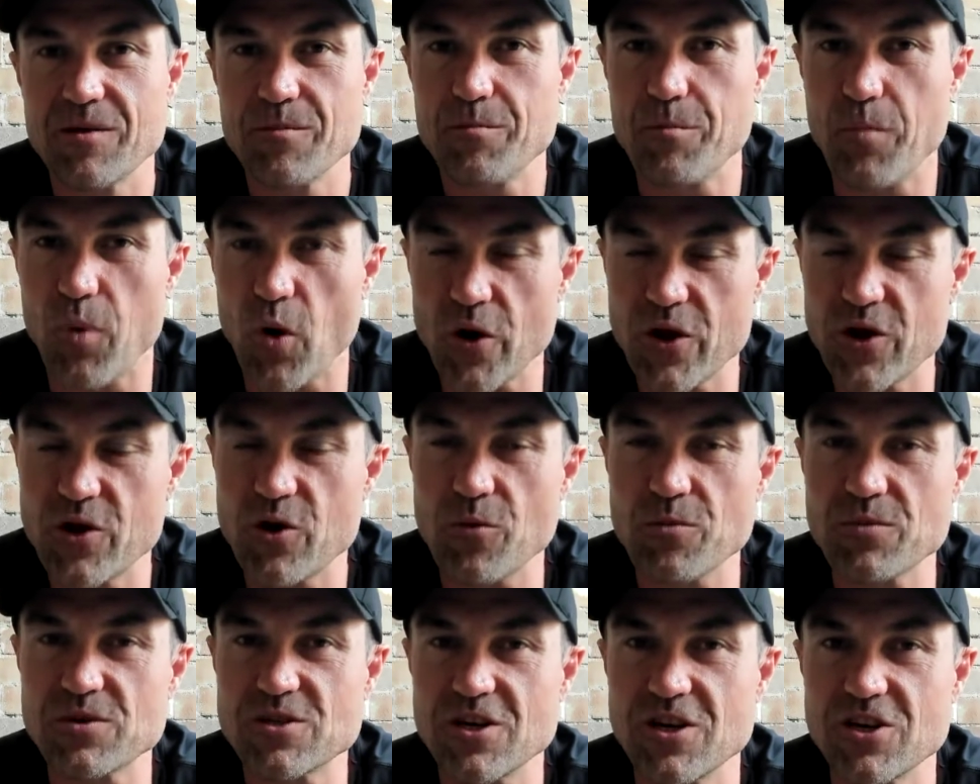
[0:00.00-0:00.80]
body
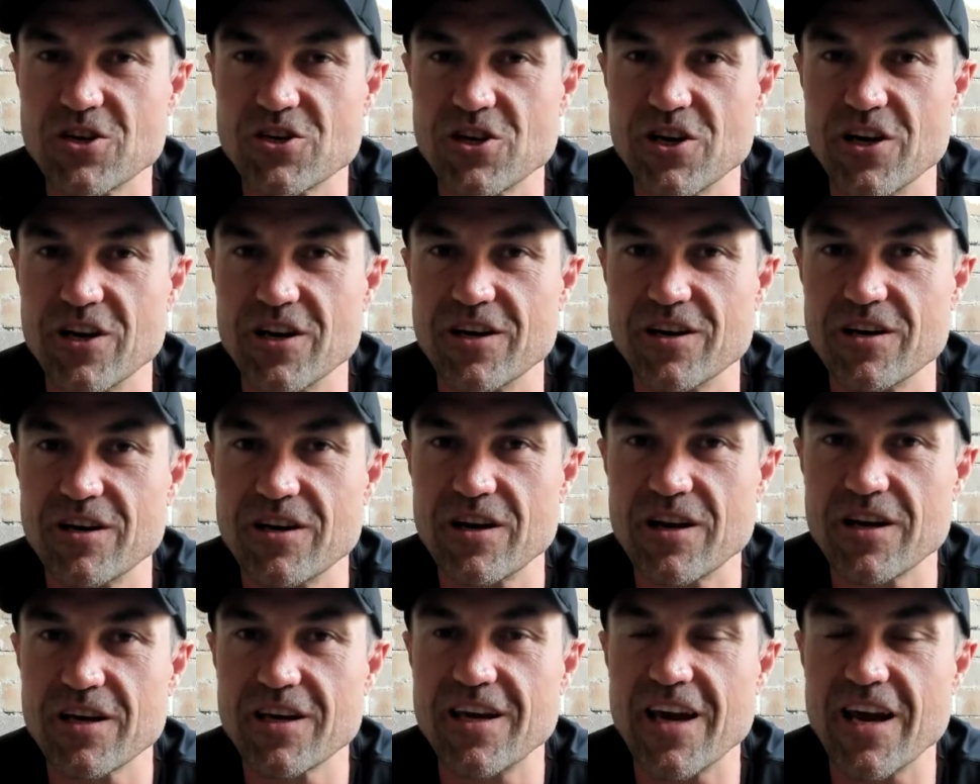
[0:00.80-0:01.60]
composition,
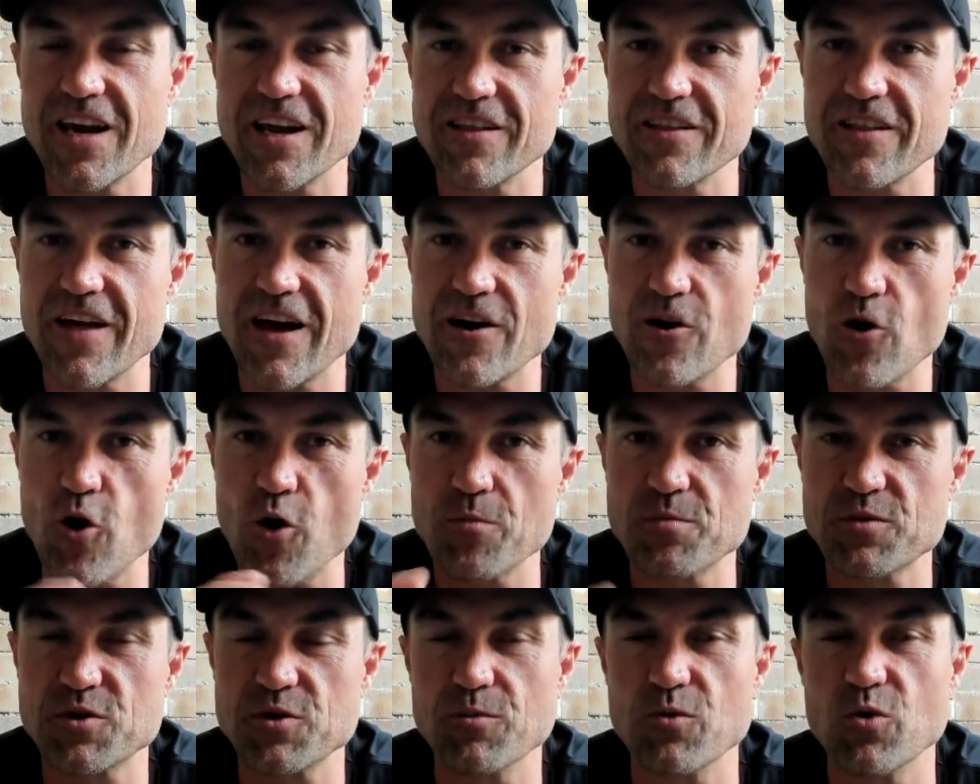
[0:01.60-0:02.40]
getting that
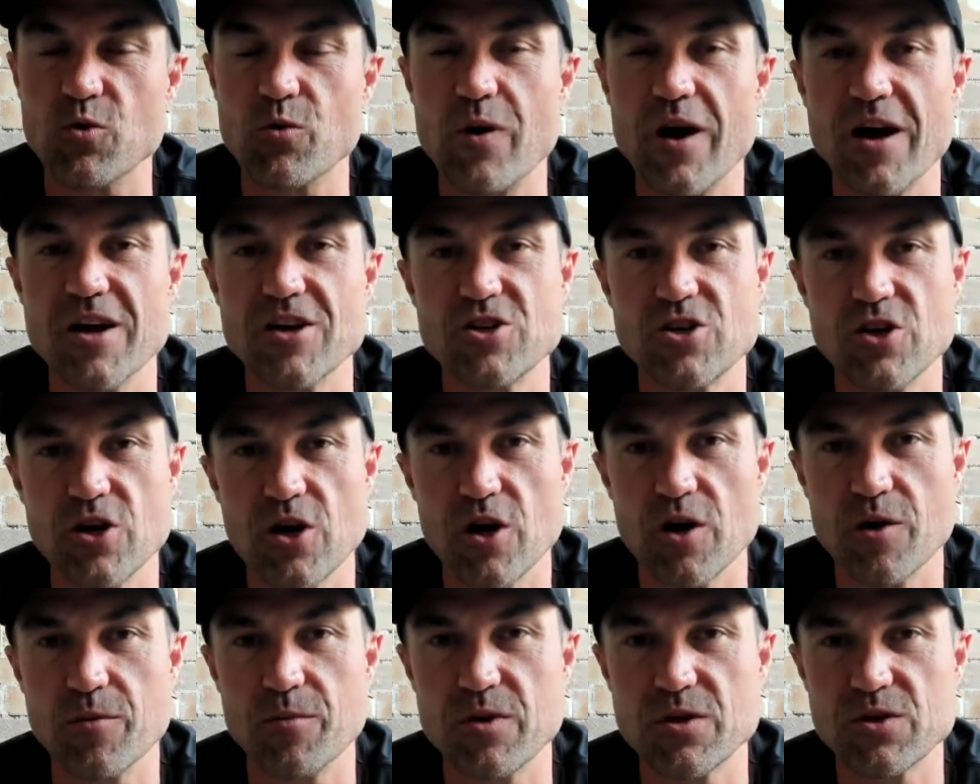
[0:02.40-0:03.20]
optimal
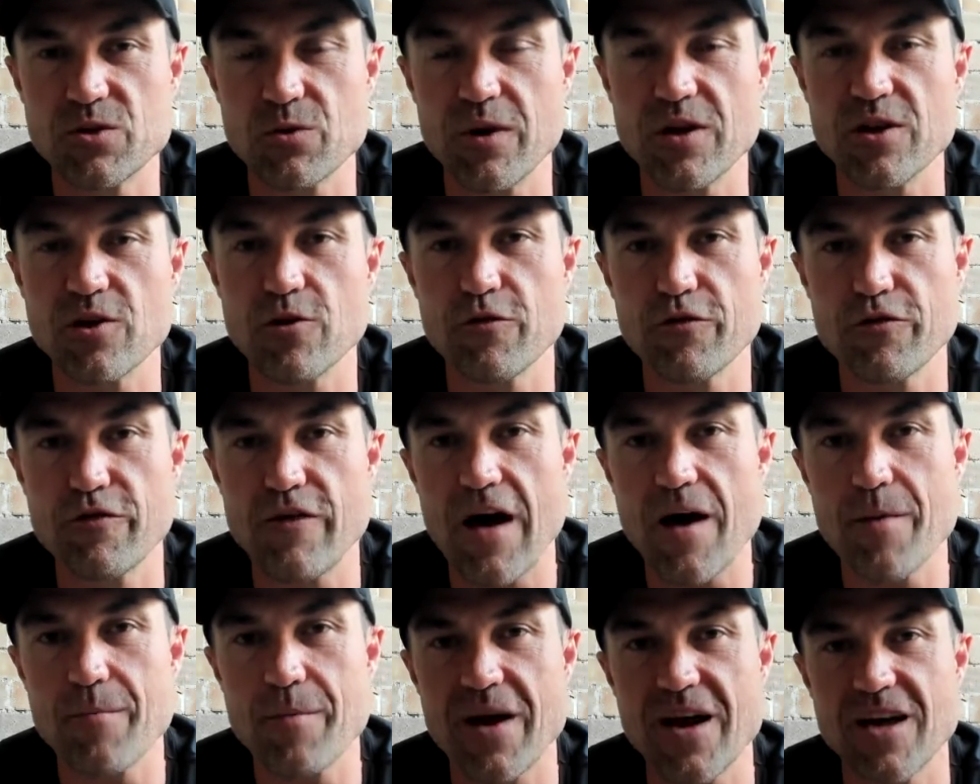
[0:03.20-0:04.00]
ratio between your
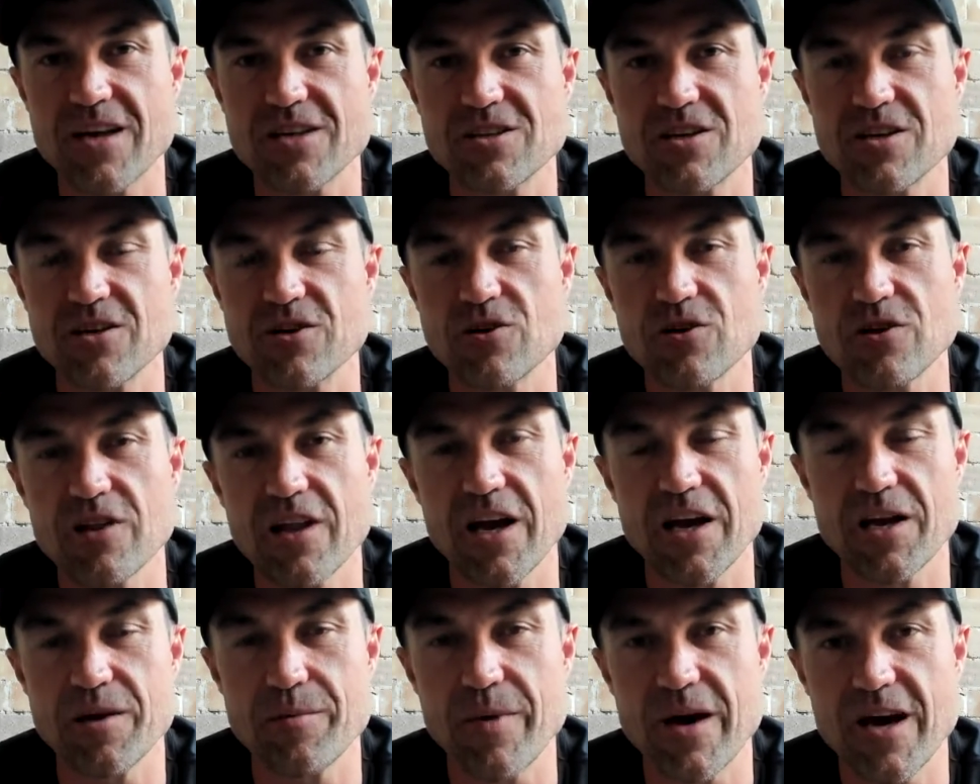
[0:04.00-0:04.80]
fat mass and your
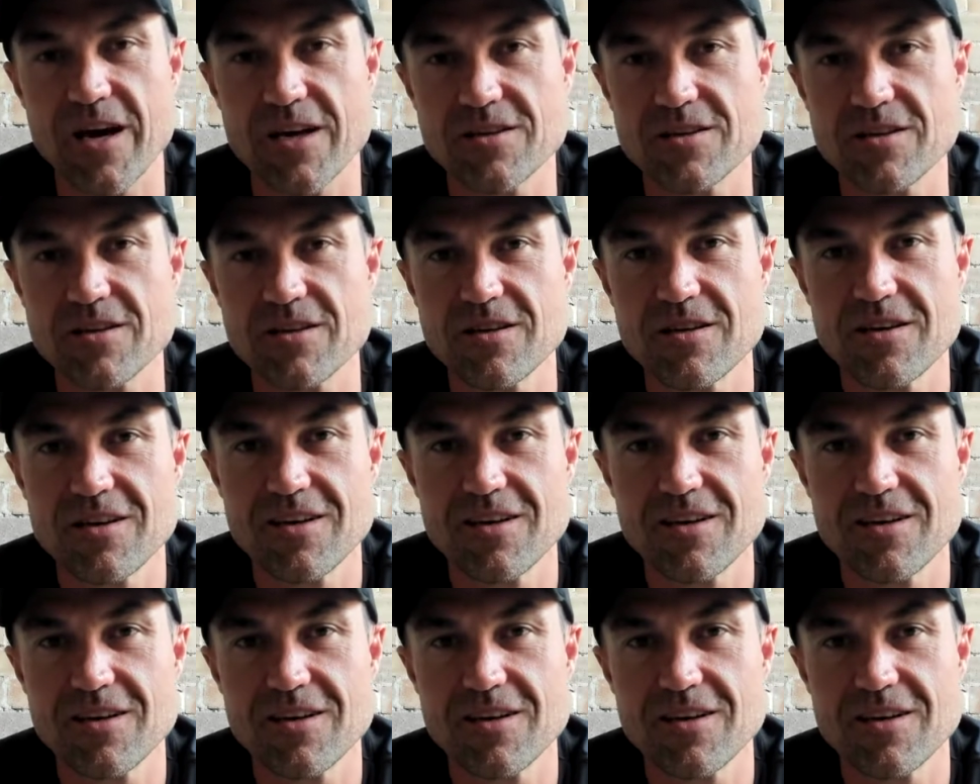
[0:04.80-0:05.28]
lean mass.